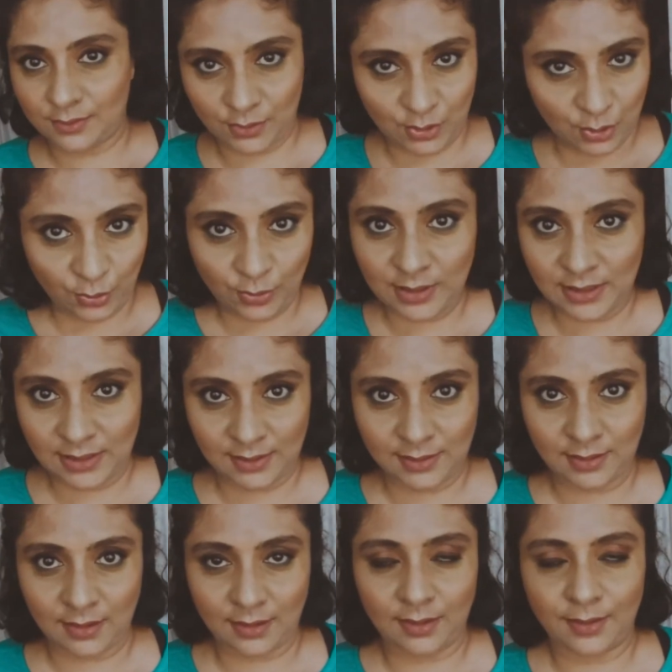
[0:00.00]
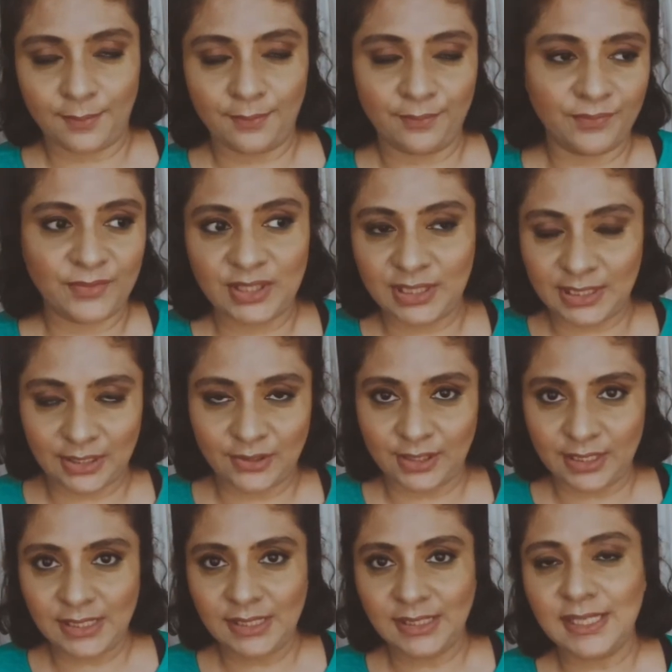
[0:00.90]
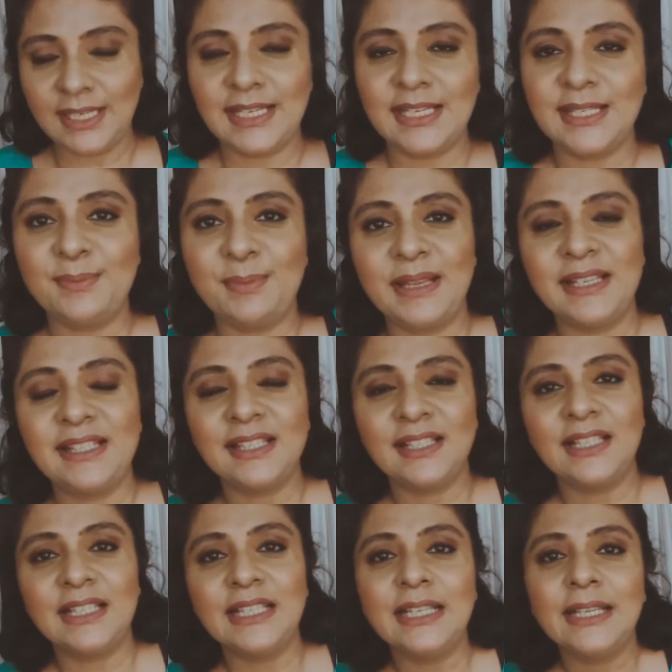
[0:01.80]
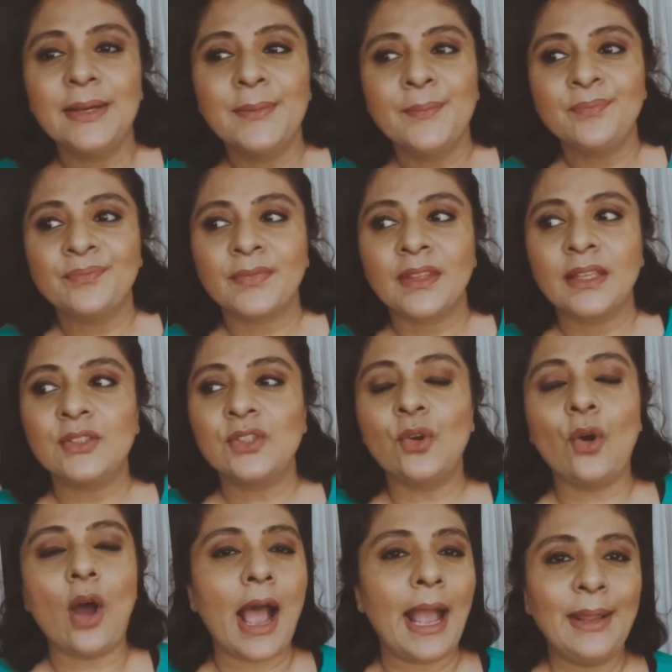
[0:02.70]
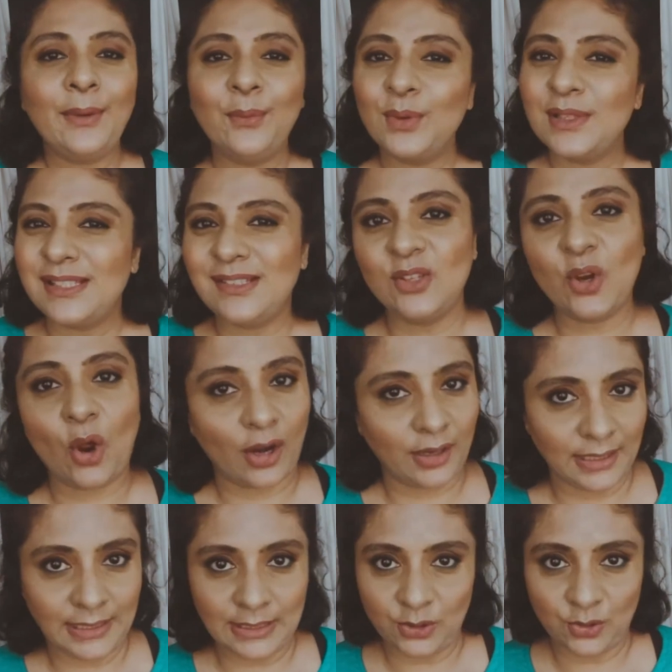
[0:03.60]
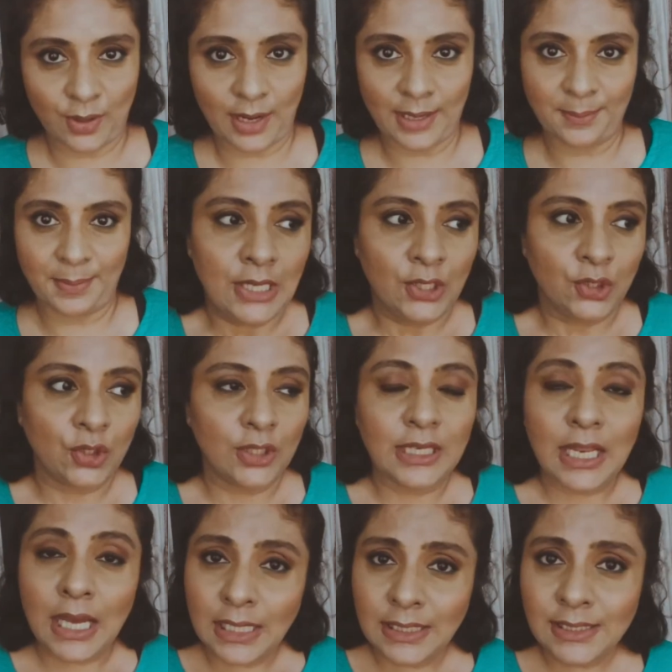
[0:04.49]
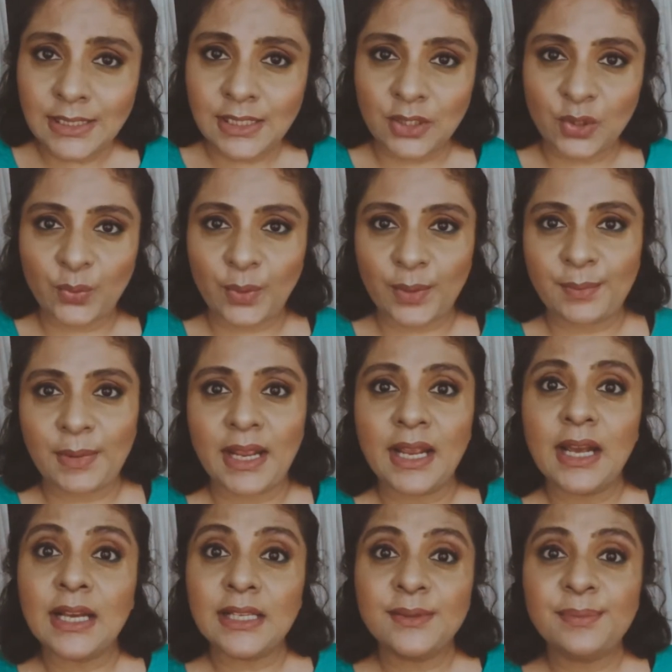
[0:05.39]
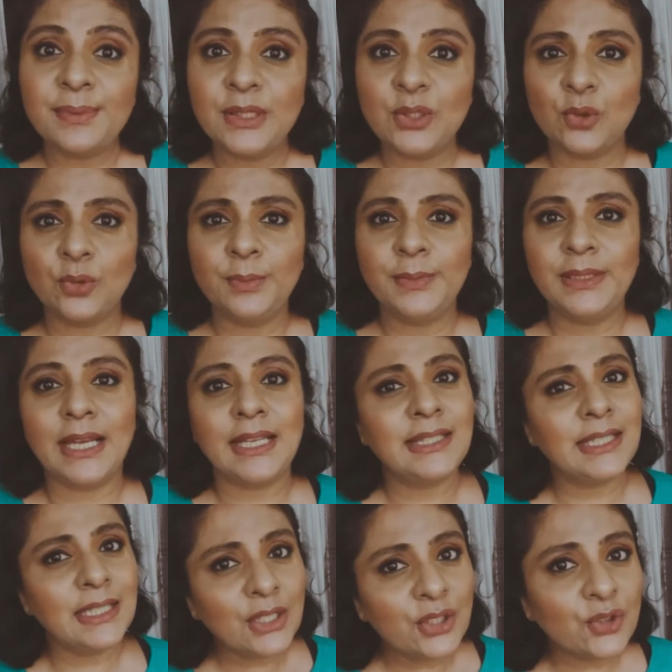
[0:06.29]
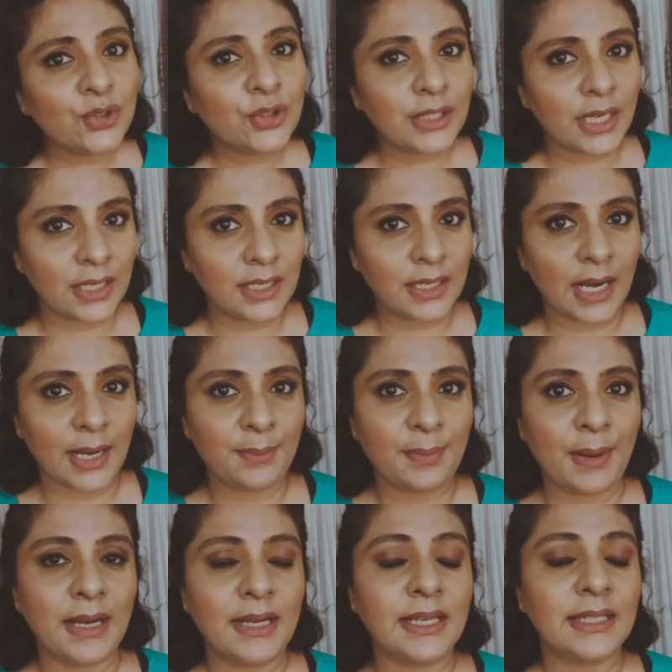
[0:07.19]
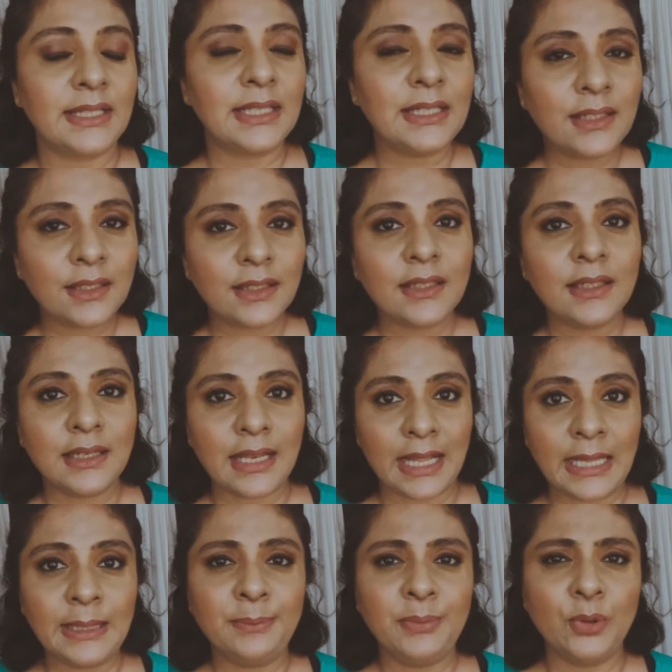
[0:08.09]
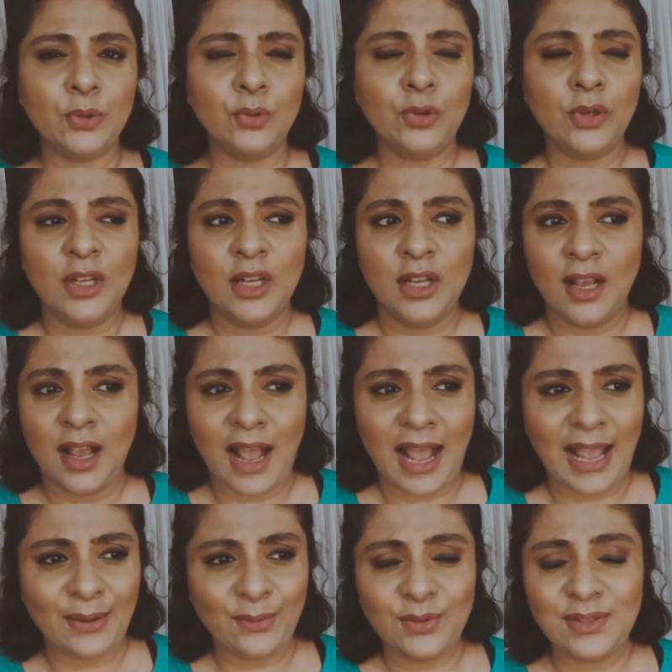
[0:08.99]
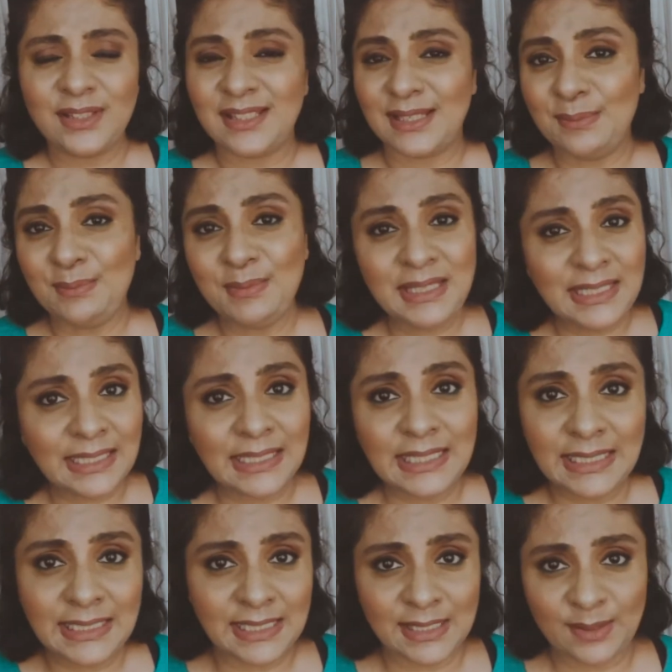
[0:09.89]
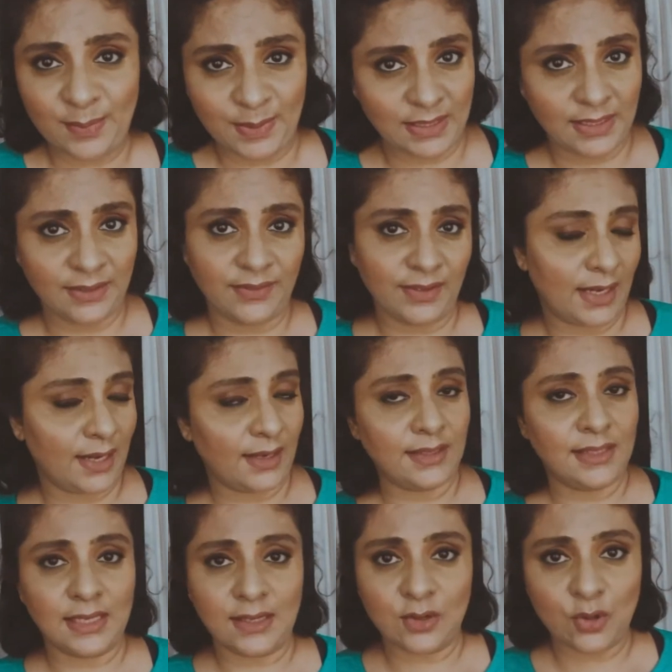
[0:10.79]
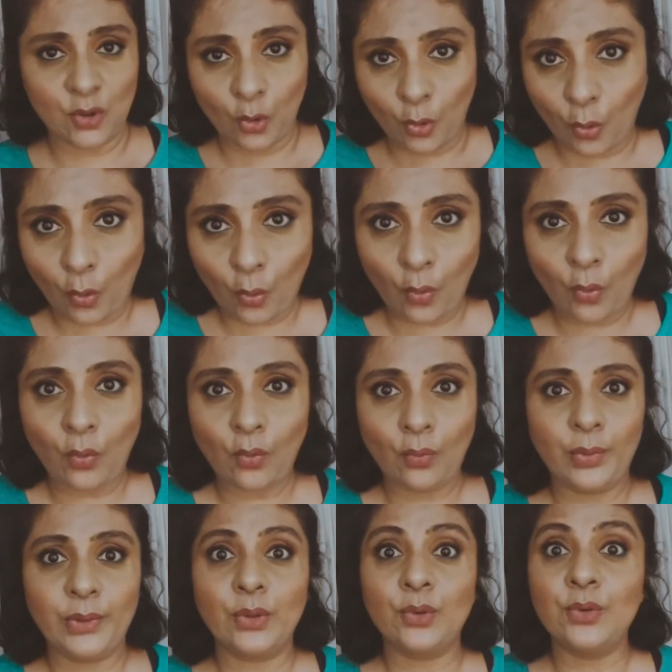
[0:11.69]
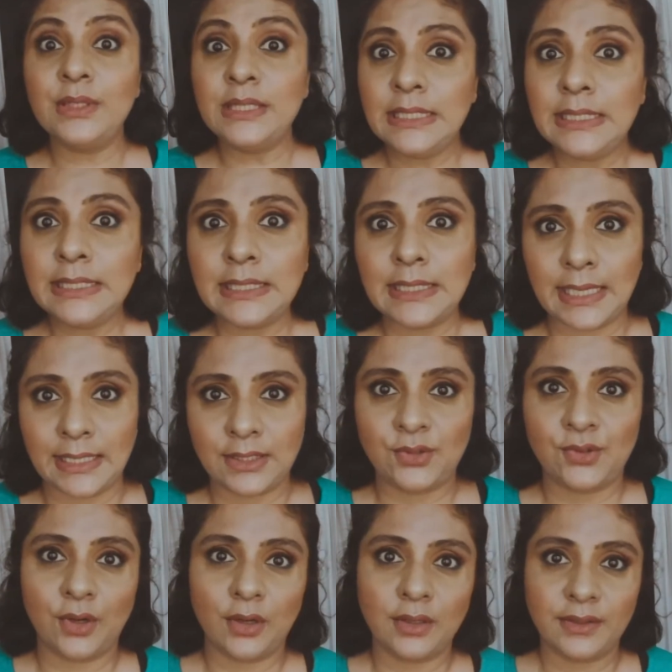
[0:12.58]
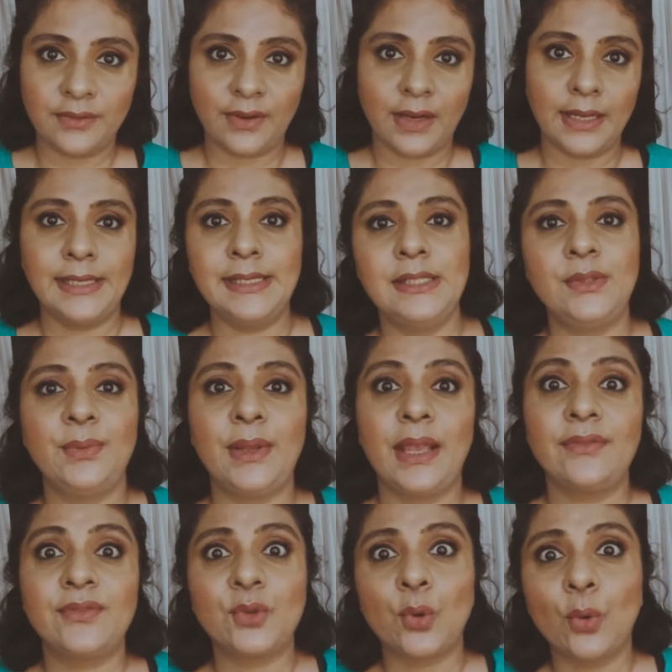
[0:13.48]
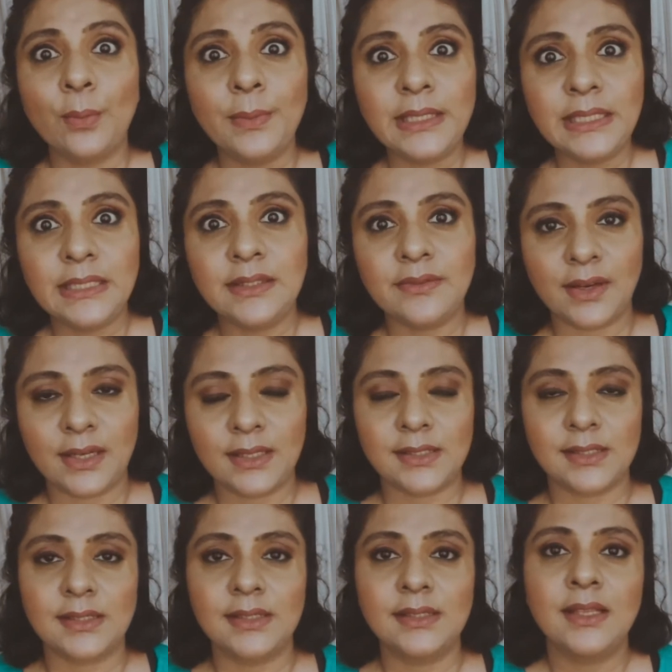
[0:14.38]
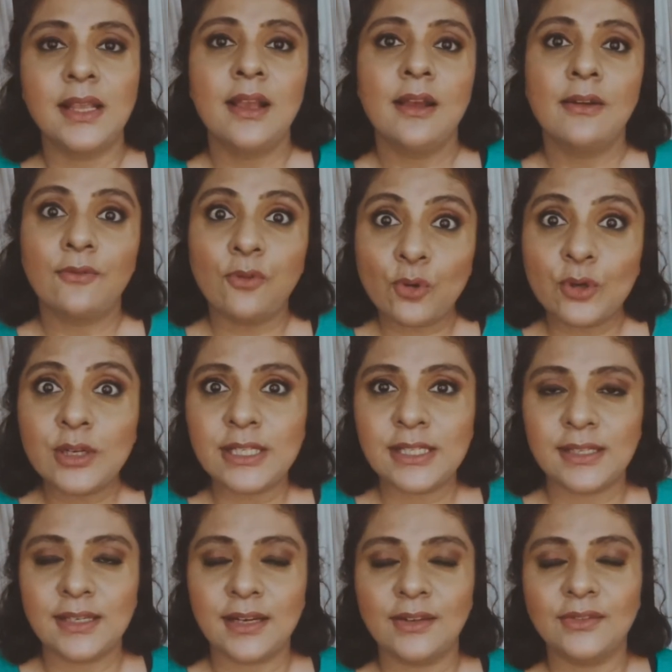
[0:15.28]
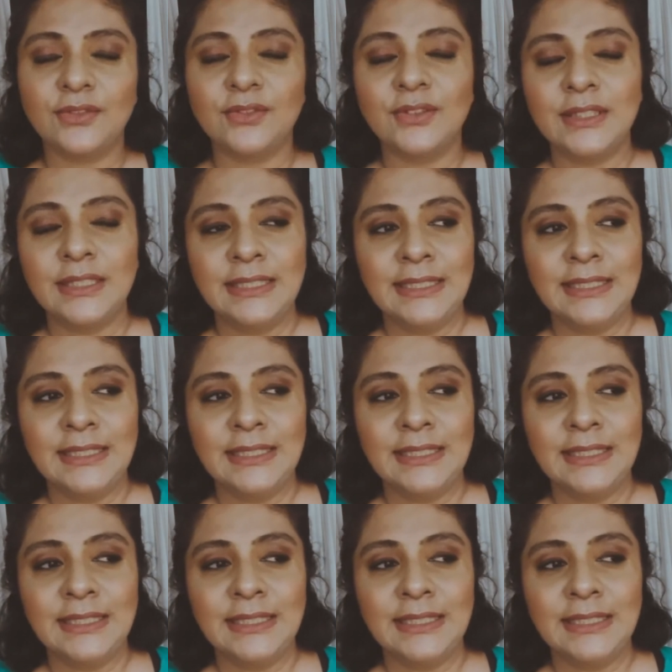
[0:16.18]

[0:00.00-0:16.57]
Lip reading: to this series. It is basically, so I was not into iPads. Last year when my husband told me, I think you should get an iPad, I think it'll help you, I was immediately dismissive and I said, no, we don't need an extra device. We have so many devices. Phone is enough.